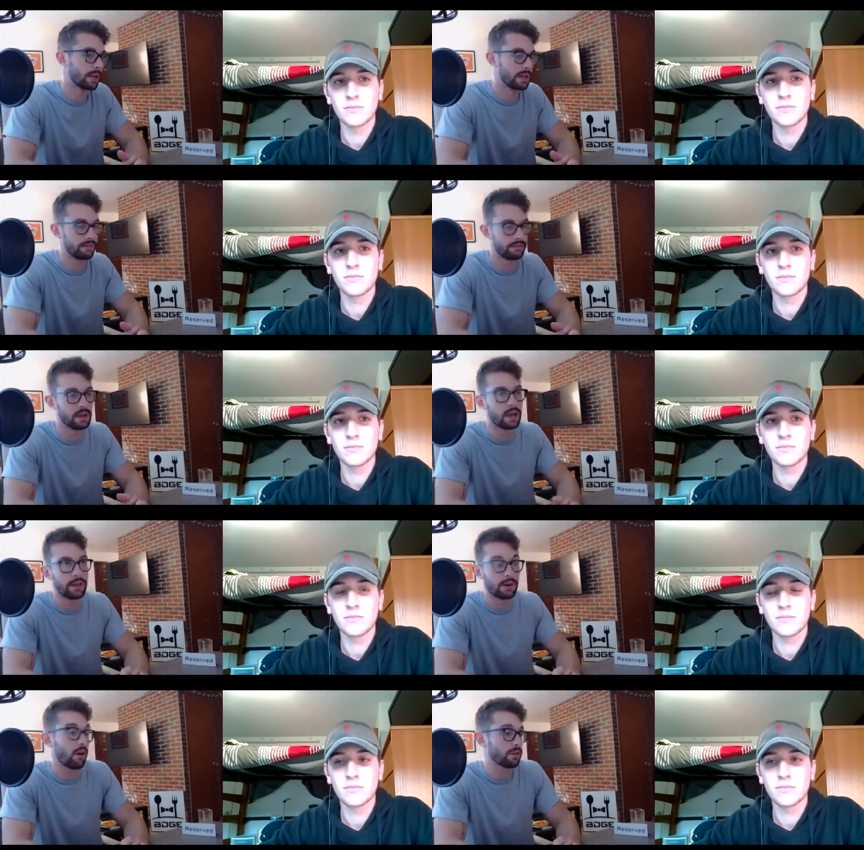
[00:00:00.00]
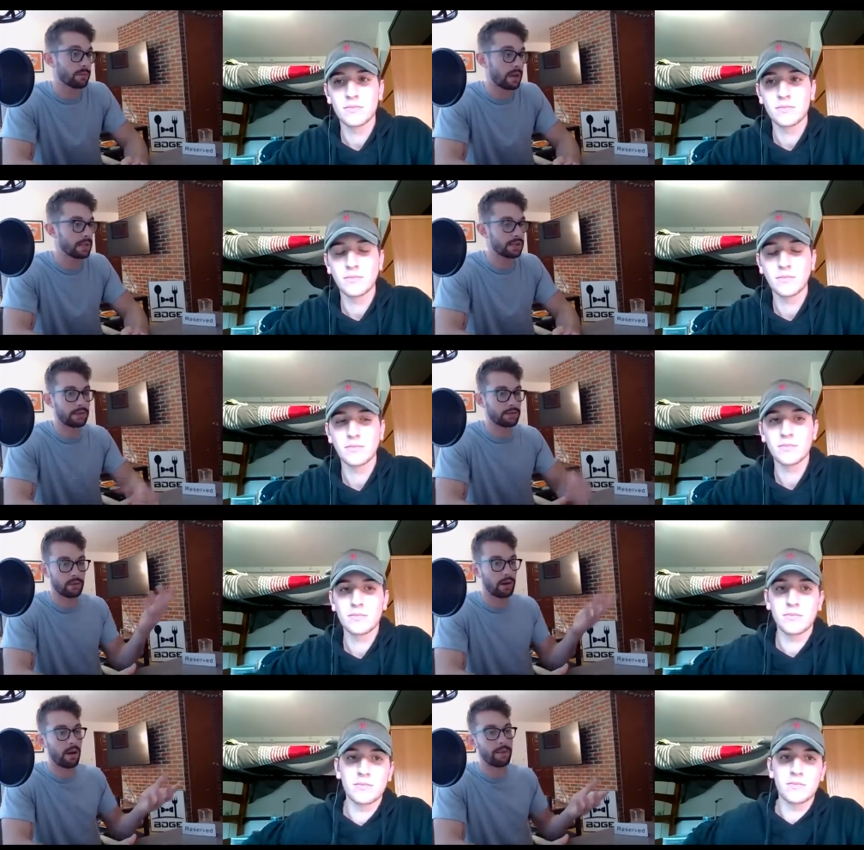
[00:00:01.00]
Speaker 1: Like if there are some guys, like I
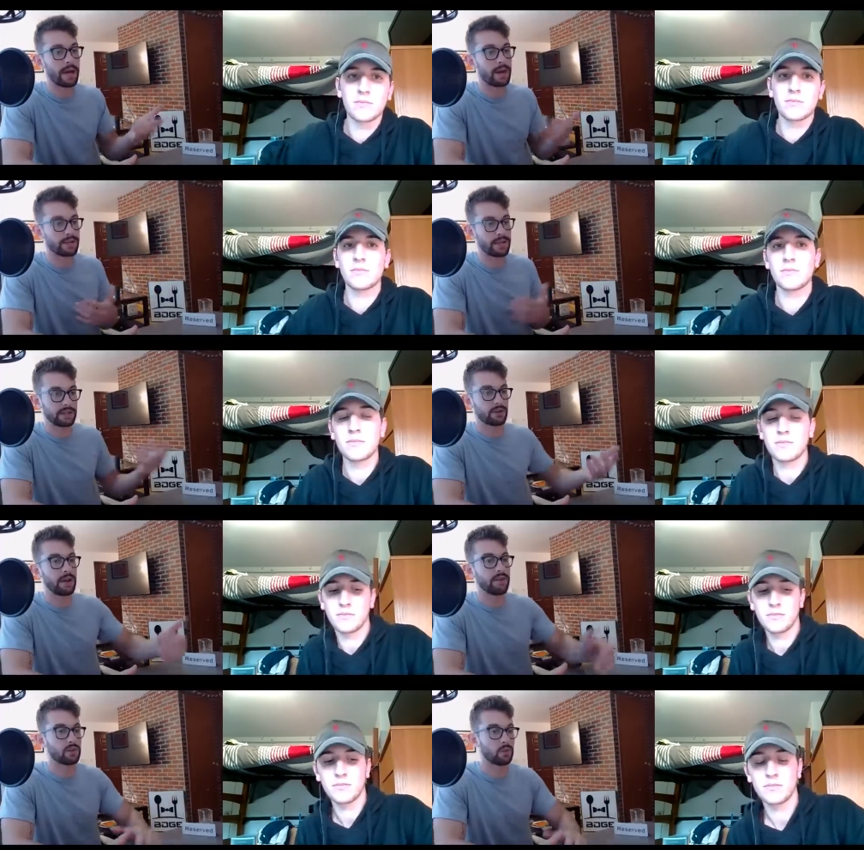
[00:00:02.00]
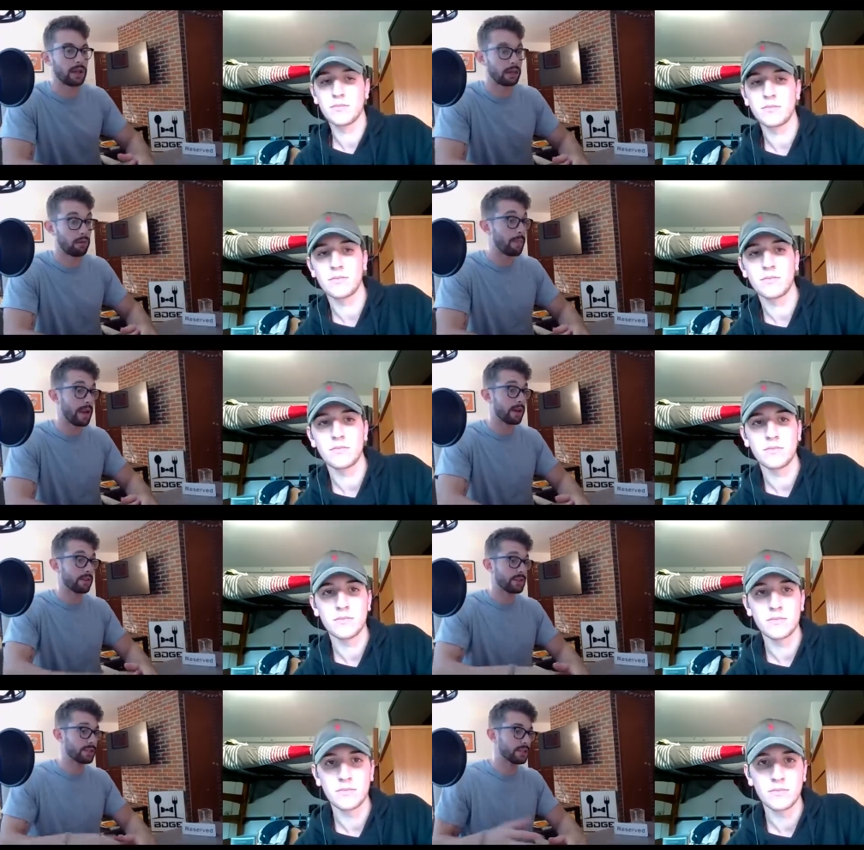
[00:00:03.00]
talked about Robby Anderson against Tre'Davious White. Like Robby
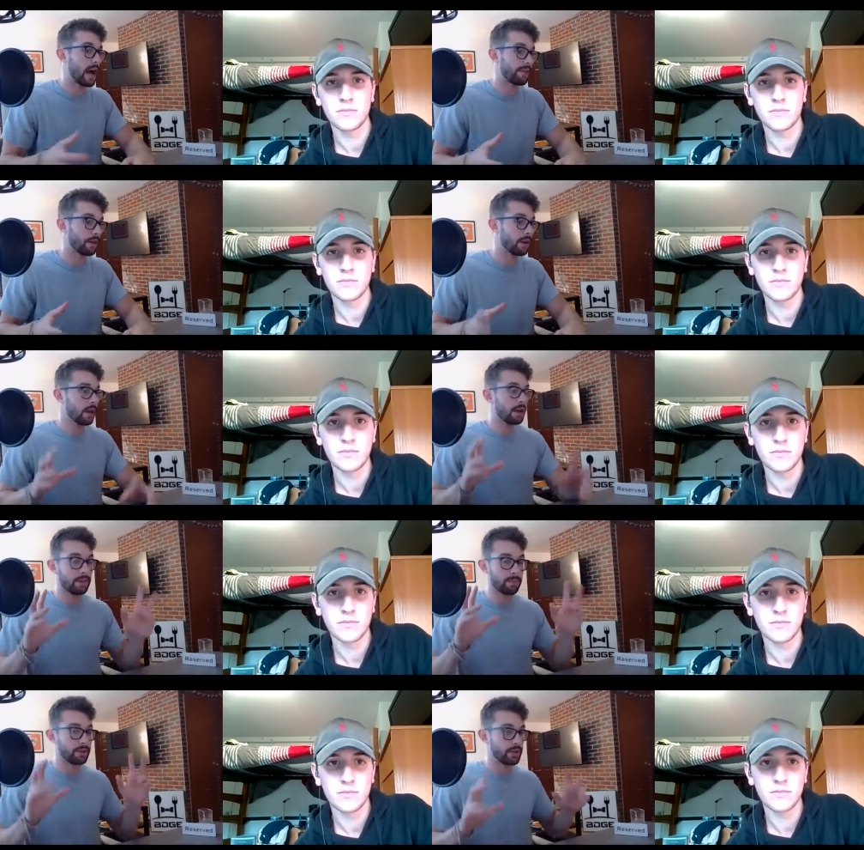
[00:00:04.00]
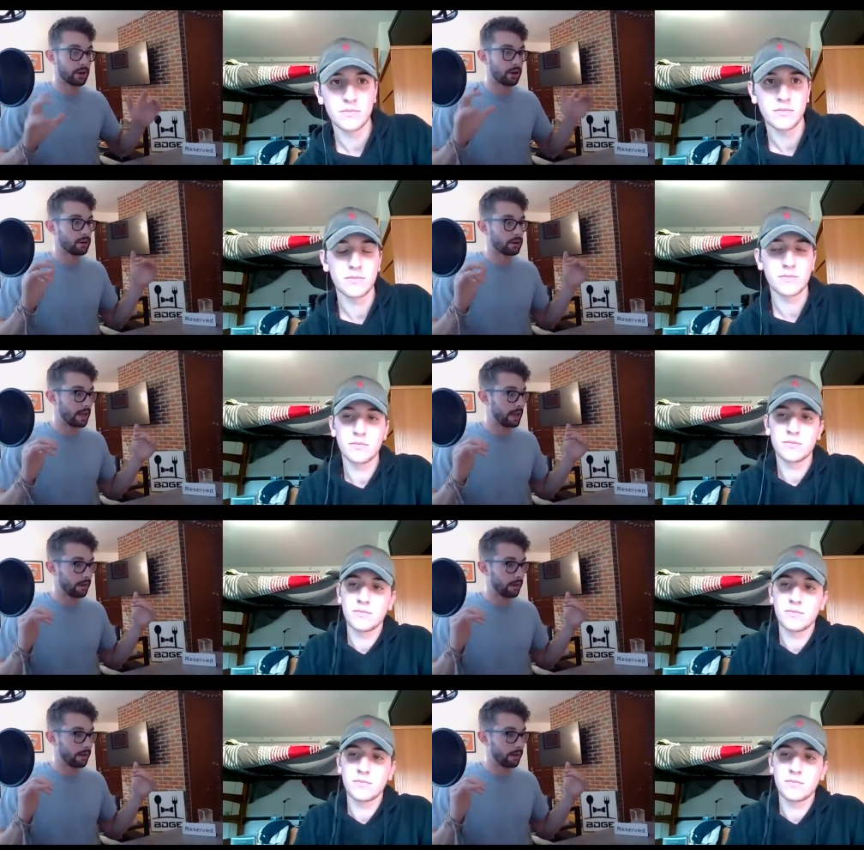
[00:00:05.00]
Anderson is not the the pure like